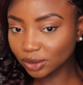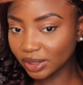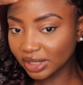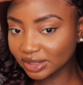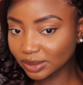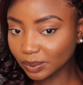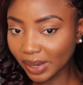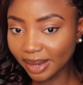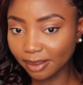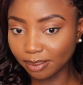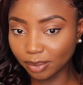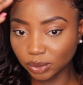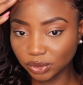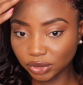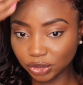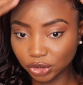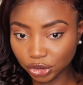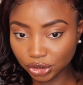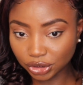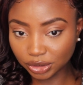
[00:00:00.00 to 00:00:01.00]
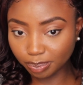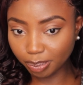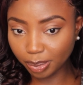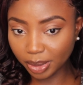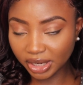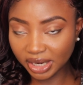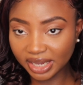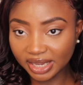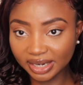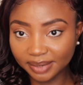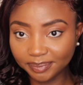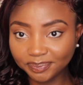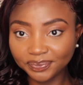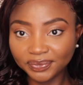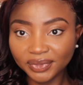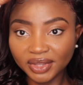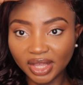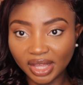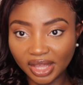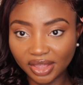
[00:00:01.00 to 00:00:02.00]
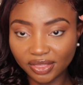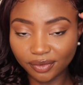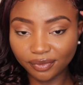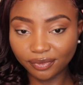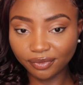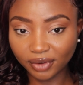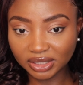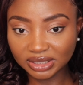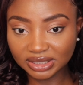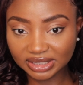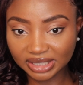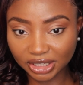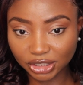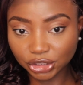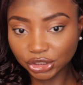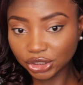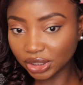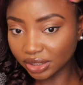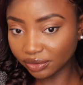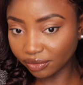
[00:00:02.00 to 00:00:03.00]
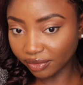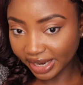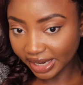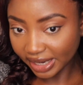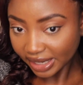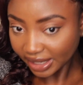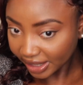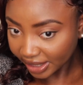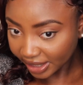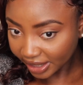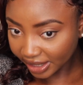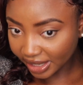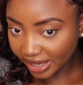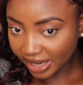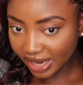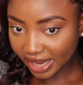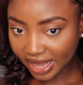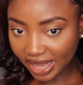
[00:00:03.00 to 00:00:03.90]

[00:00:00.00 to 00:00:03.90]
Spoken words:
So that's why I mostly just put it in the front section right here,